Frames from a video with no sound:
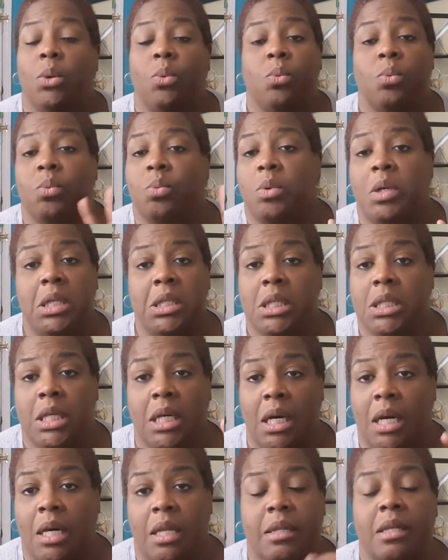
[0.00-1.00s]
One or
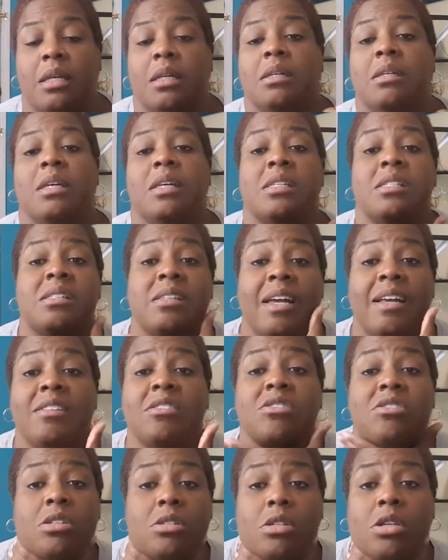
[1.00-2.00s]
the other. It's
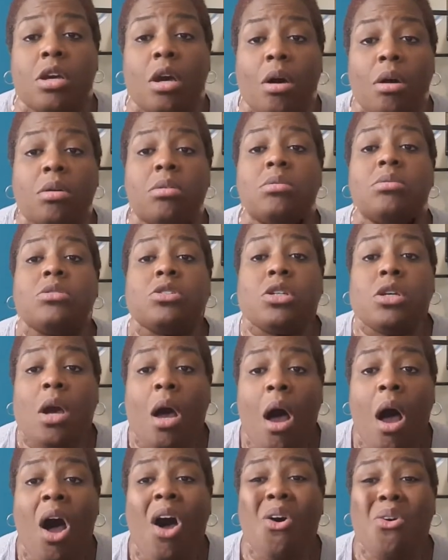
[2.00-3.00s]
that ch
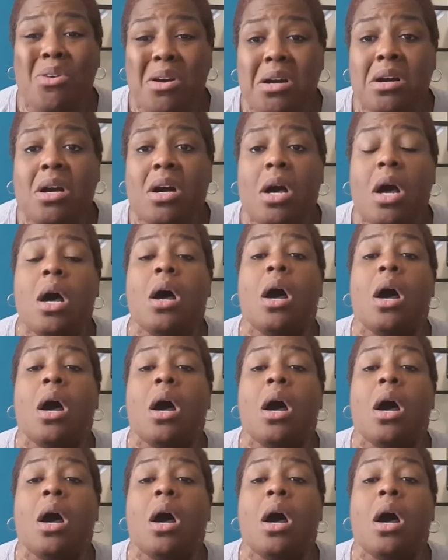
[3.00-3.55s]
choke.